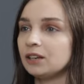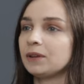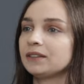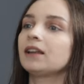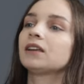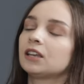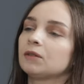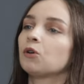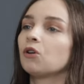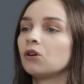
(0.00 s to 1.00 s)
him and telling
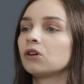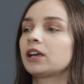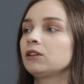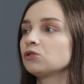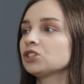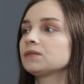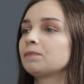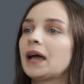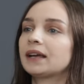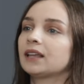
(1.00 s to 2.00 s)
him, oh, can you just
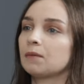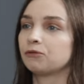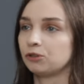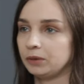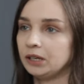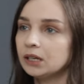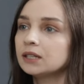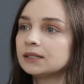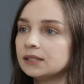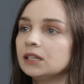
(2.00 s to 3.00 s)
backtab for me
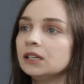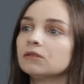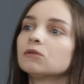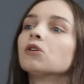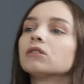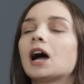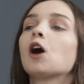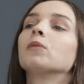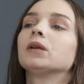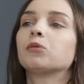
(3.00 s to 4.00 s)
and see on
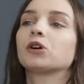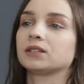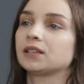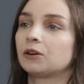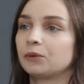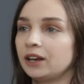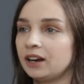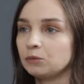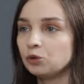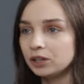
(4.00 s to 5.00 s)
how many points are we? And
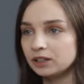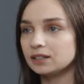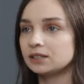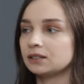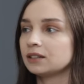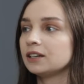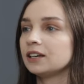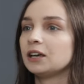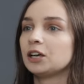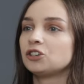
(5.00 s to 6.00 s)
I'm doing this
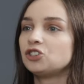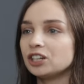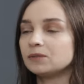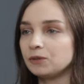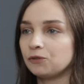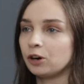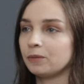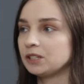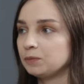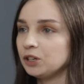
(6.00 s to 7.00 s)
just before
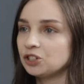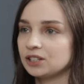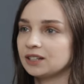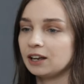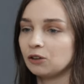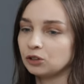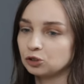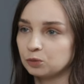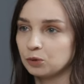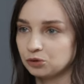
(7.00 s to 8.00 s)
my speech as LO is
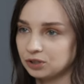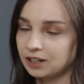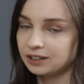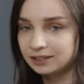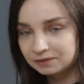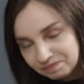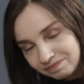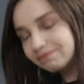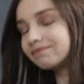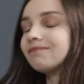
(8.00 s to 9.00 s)
supposed to start.
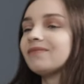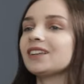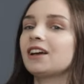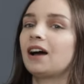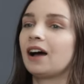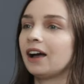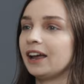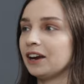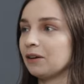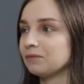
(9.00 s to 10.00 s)
Uh,
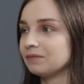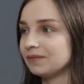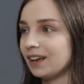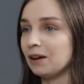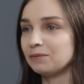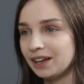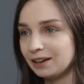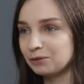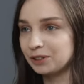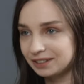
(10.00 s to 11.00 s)
and I'm, I'm,
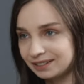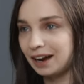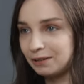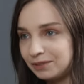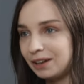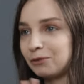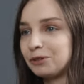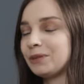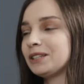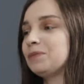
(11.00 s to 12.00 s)
done with, I'm done
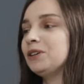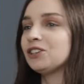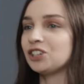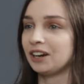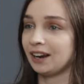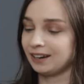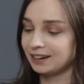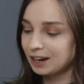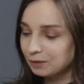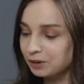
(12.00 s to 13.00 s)
with my speech and I
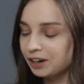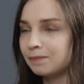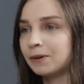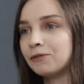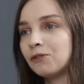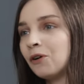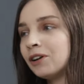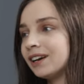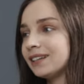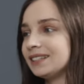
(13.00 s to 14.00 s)
pick up my
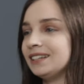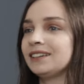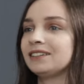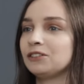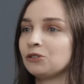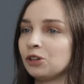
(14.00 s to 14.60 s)
phone and I see that he